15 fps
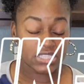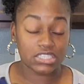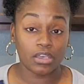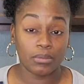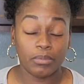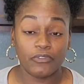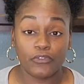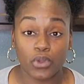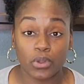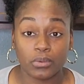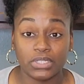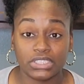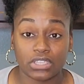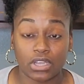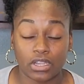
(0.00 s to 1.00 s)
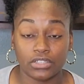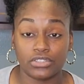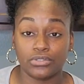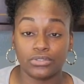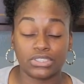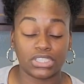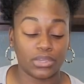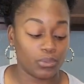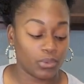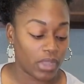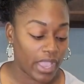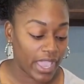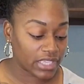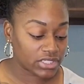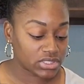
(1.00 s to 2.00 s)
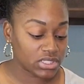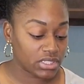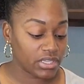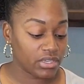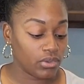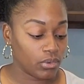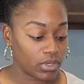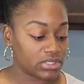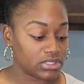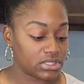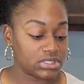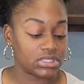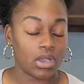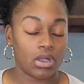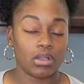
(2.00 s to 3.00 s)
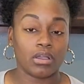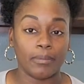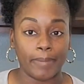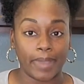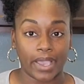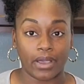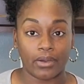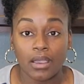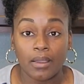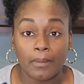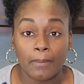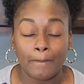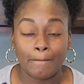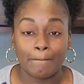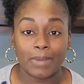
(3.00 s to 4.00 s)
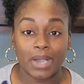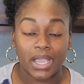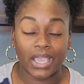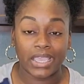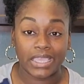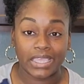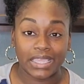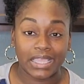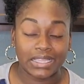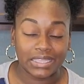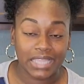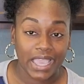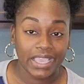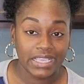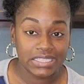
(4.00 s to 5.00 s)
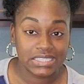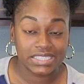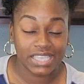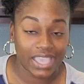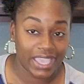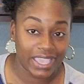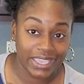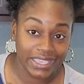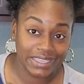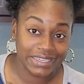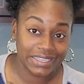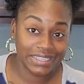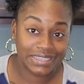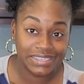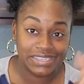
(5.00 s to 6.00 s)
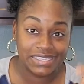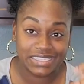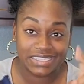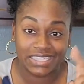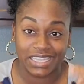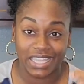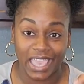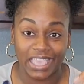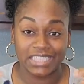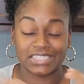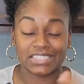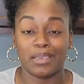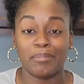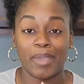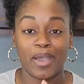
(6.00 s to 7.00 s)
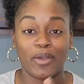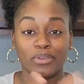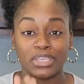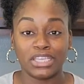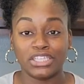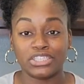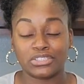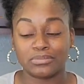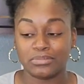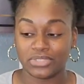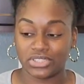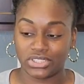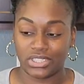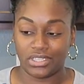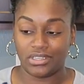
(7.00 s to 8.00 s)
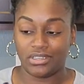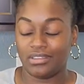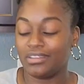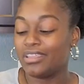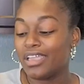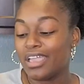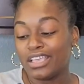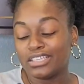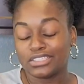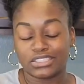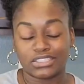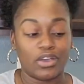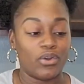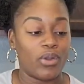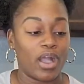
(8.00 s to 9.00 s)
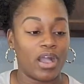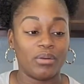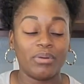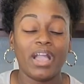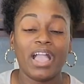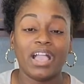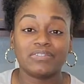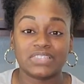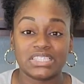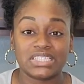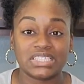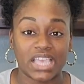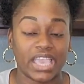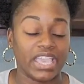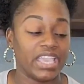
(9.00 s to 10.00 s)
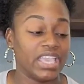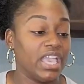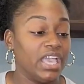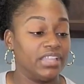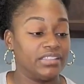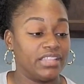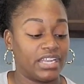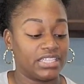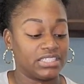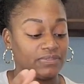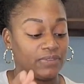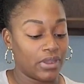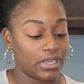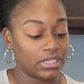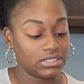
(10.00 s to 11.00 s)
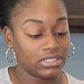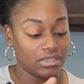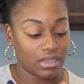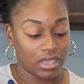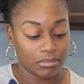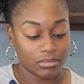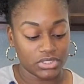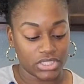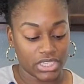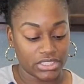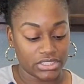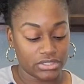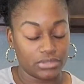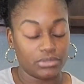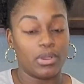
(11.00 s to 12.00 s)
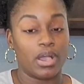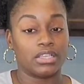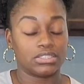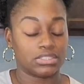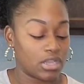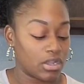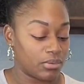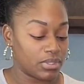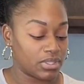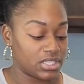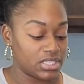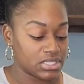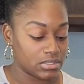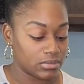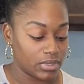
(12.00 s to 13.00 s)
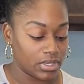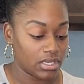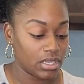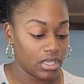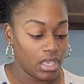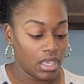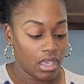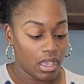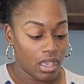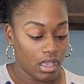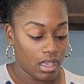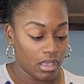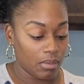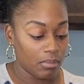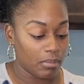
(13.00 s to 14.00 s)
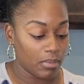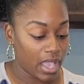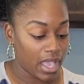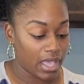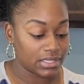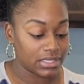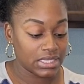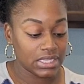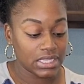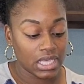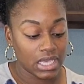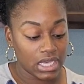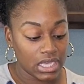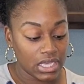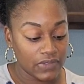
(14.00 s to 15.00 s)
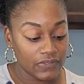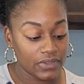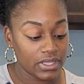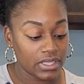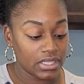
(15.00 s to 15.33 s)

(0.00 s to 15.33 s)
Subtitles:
So before we start juicing, we're actually going to talk about my likes and dislikes about each machine. So I would have to say that as far as the Nama J2, I'll start with this one. I love